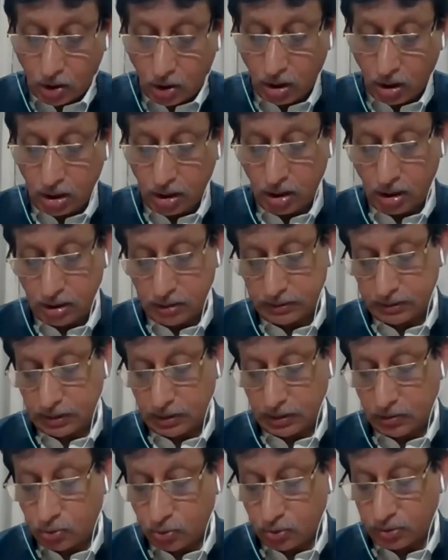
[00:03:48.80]
all
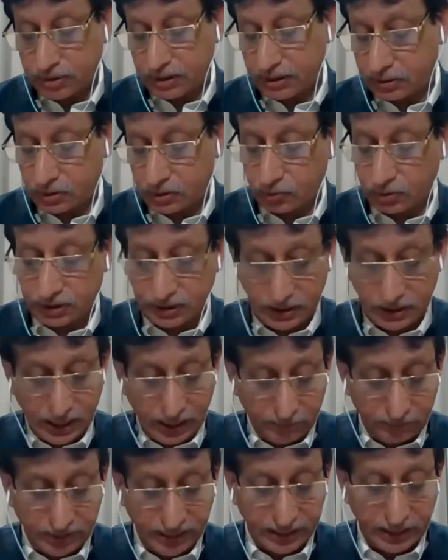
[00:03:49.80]
the host institution
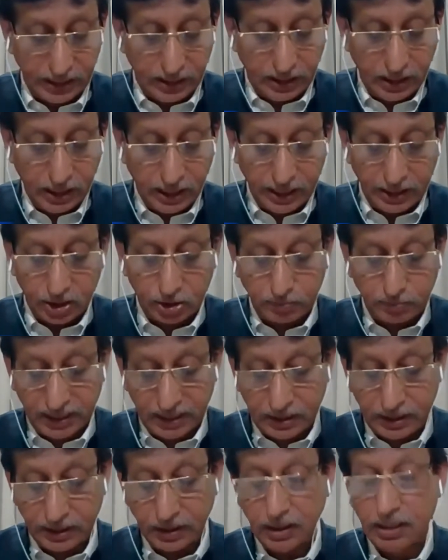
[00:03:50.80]
have taken and
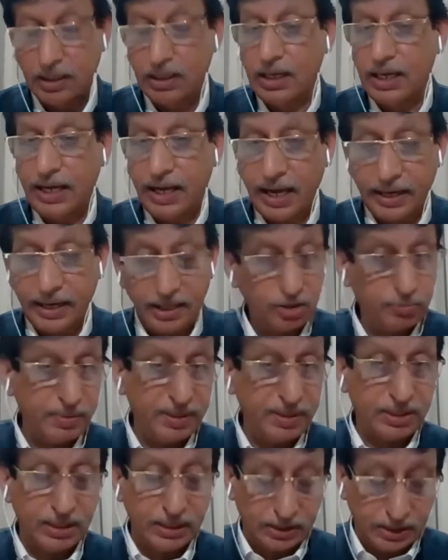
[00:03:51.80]
especially and a
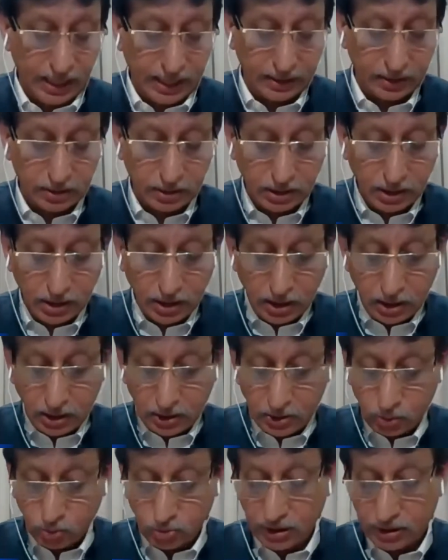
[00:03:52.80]
special thanks
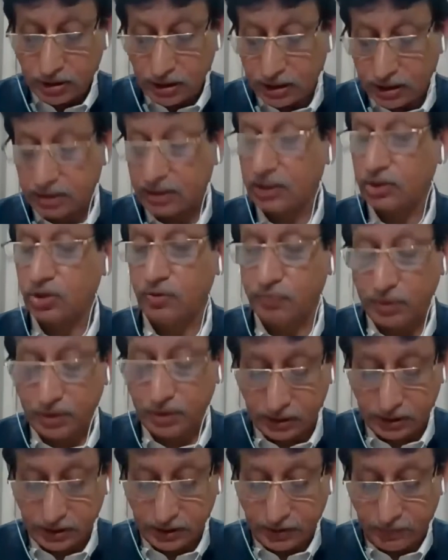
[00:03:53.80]
to the Sir Syed
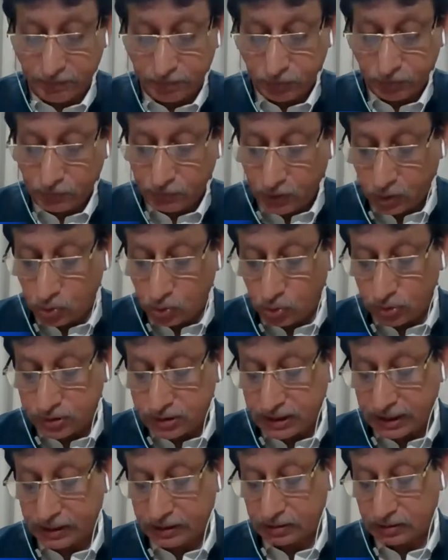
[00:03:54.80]
University for
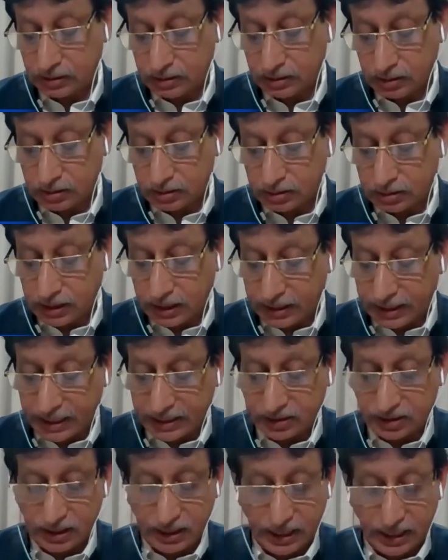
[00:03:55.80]
hosting the
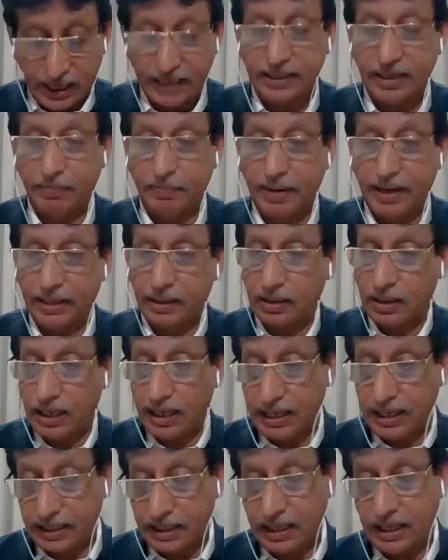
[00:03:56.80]
National Idea Bank.
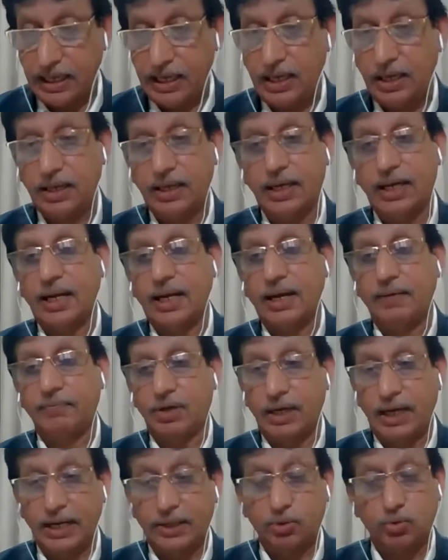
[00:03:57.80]
And again, here I
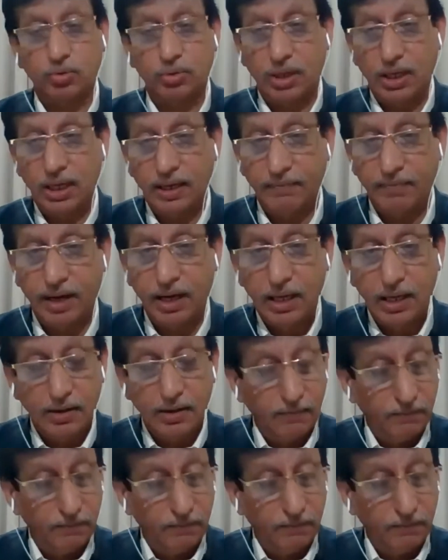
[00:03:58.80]
would like to have a